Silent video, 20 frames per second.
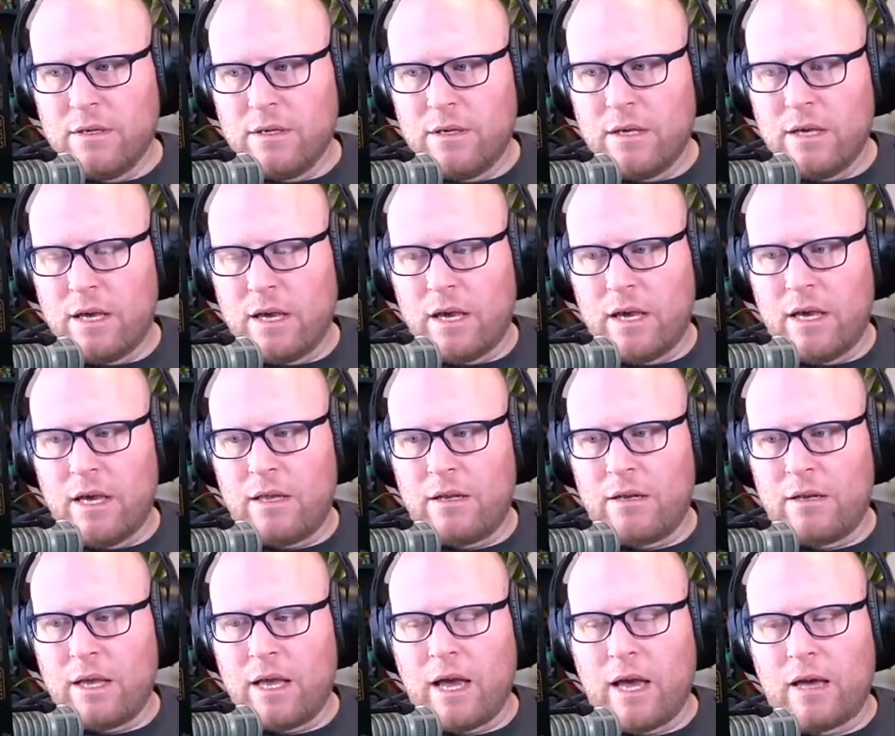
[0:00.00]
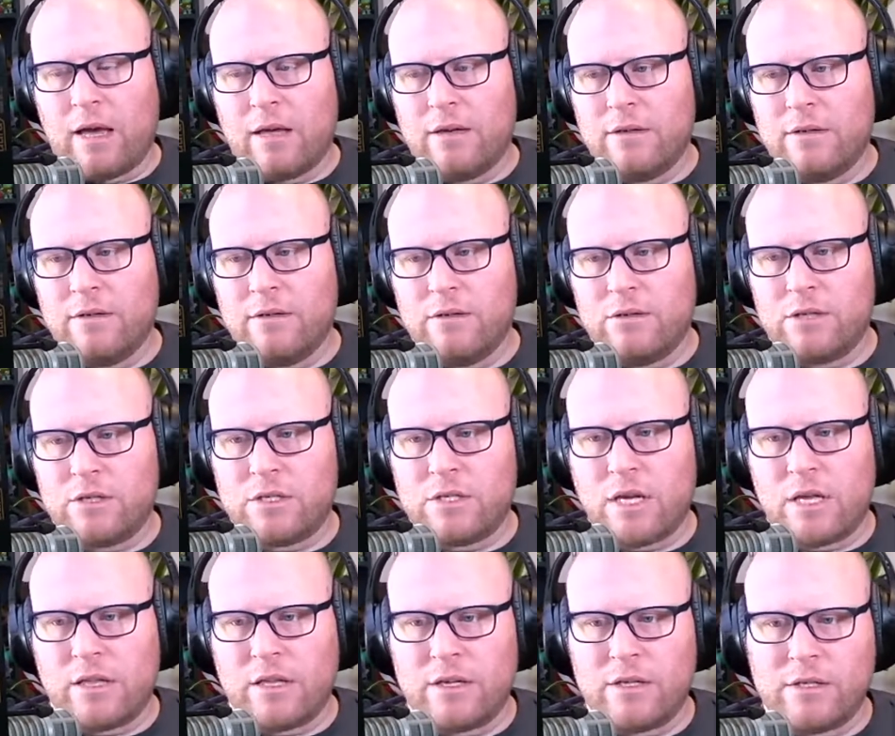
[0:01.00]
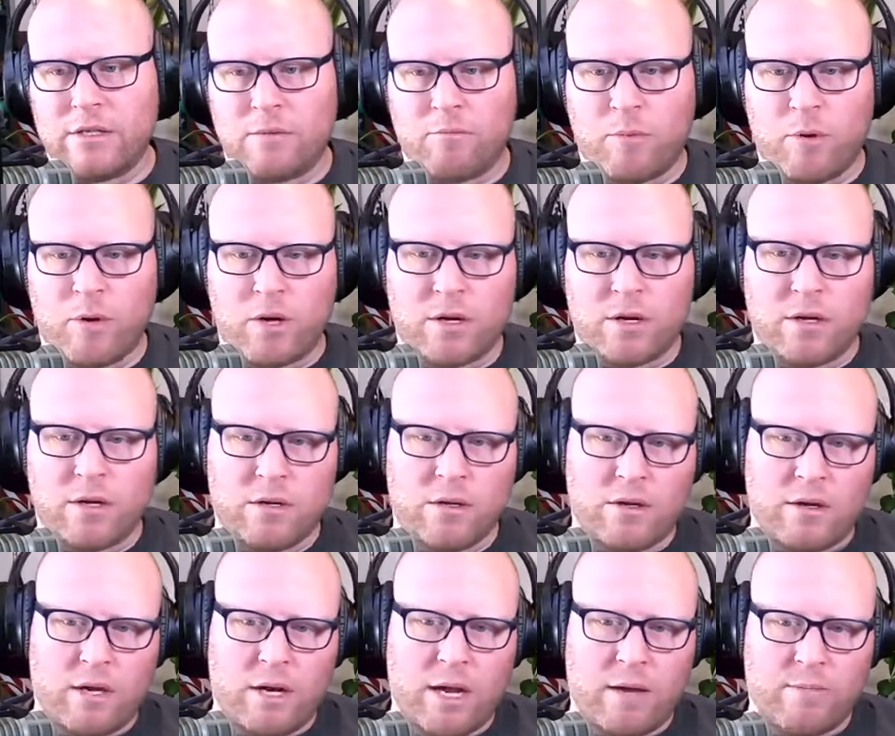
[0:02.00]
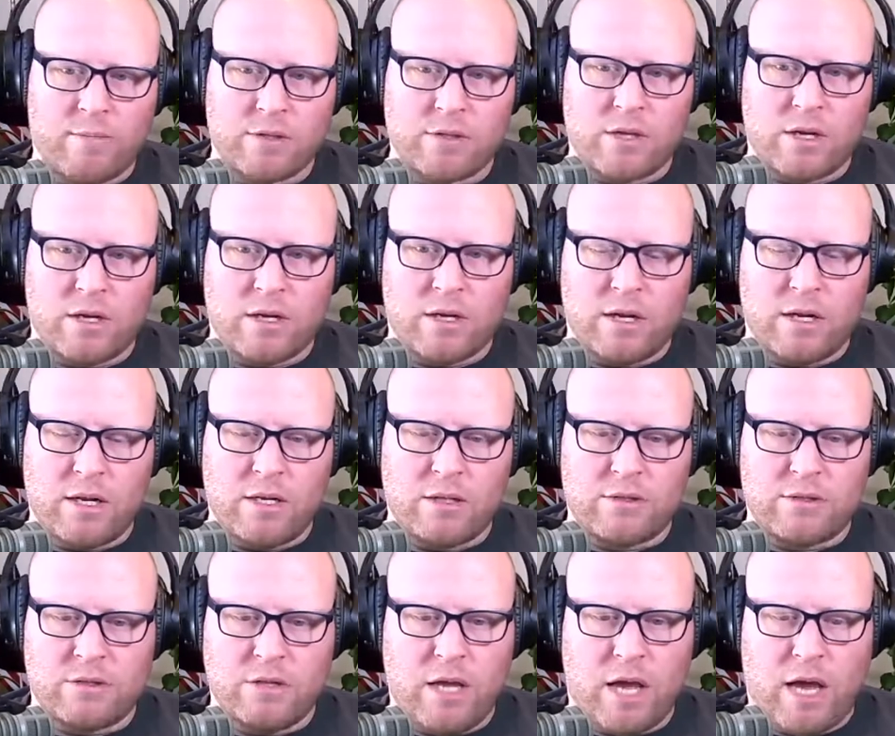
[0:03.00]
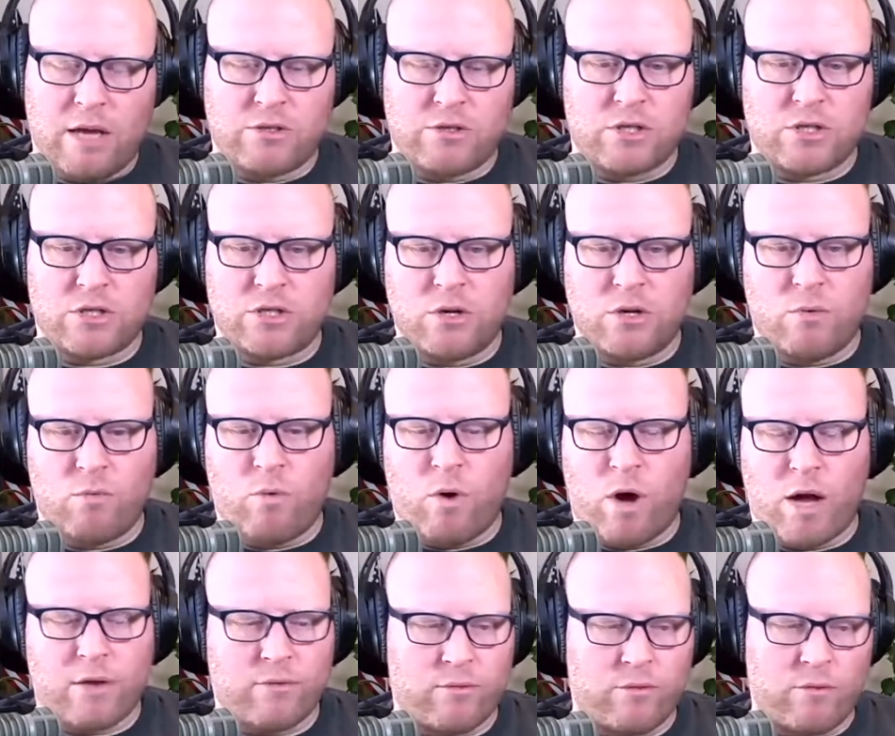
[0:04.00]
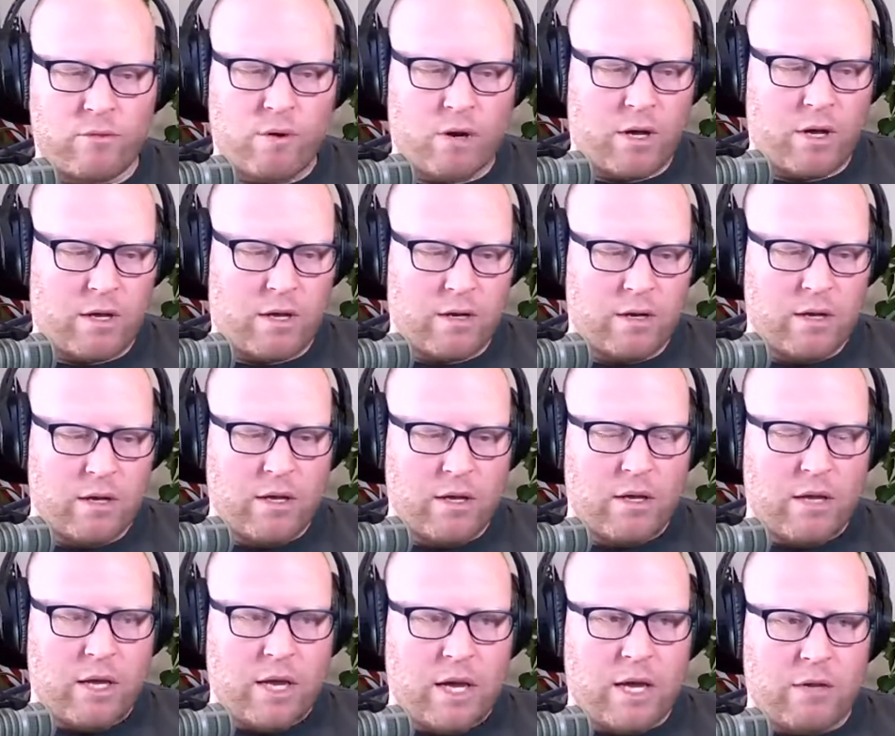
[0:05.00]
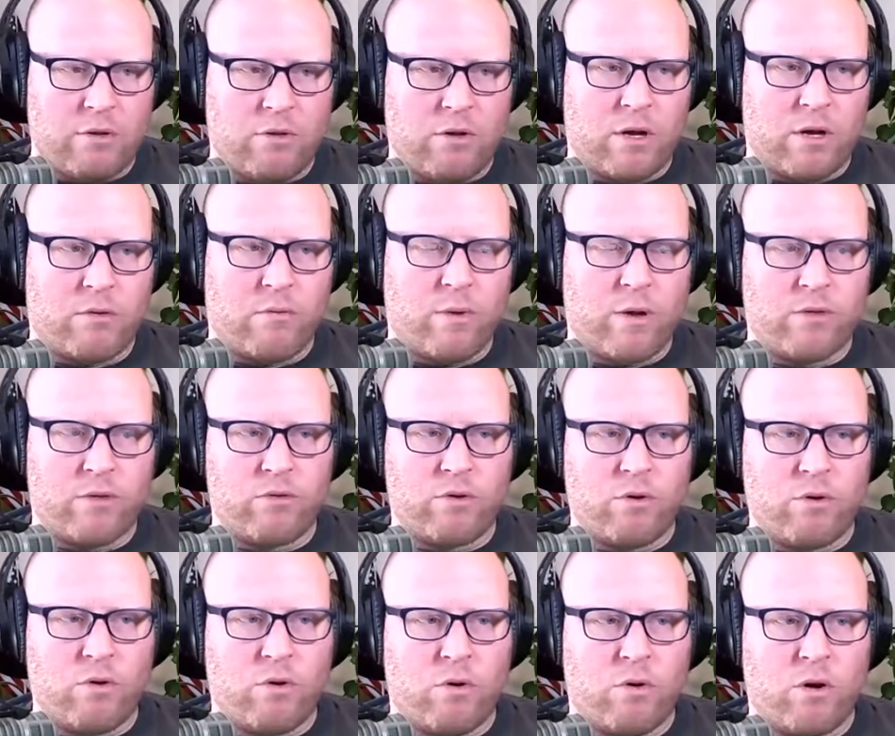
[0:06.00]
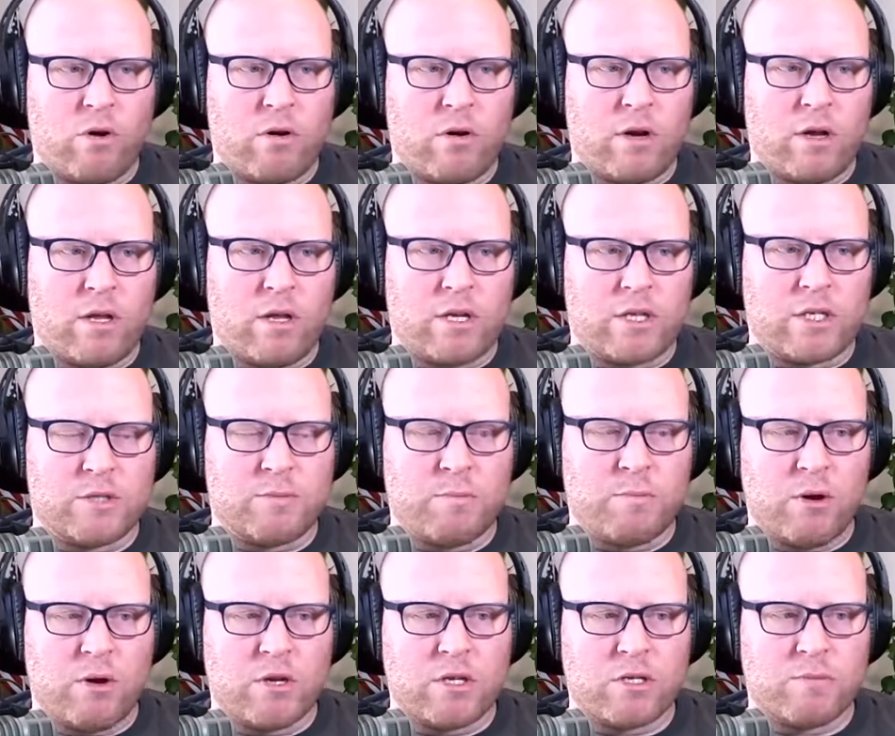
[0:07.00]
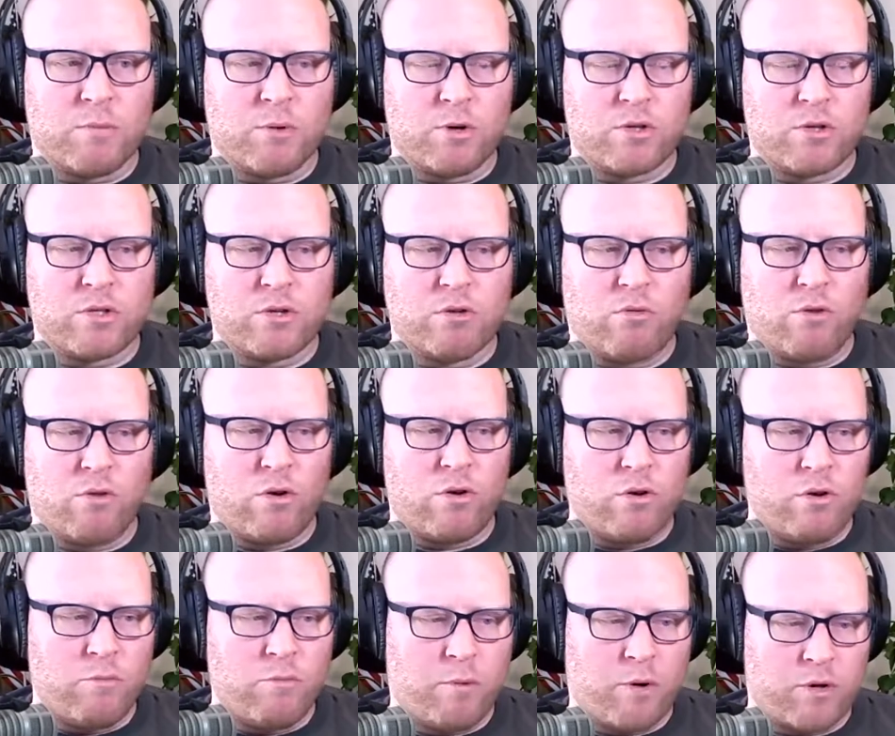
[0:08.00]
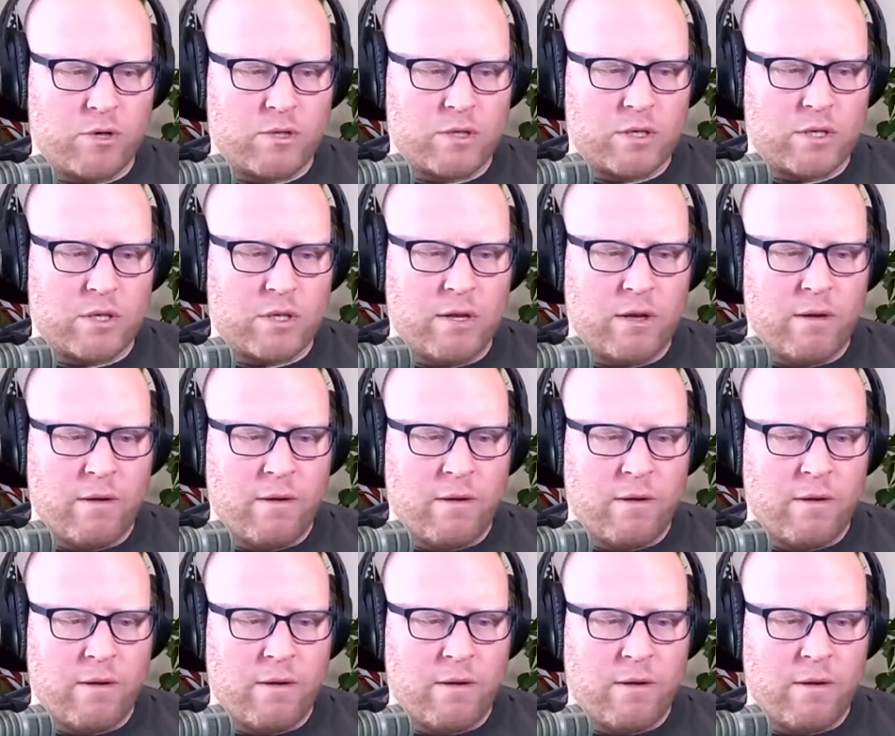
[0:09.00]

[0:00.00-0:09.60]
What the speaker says: and just sell it as a book on Amazon. And it's just a walkthrough on, hey, look, whether you're an experienced person or a new person,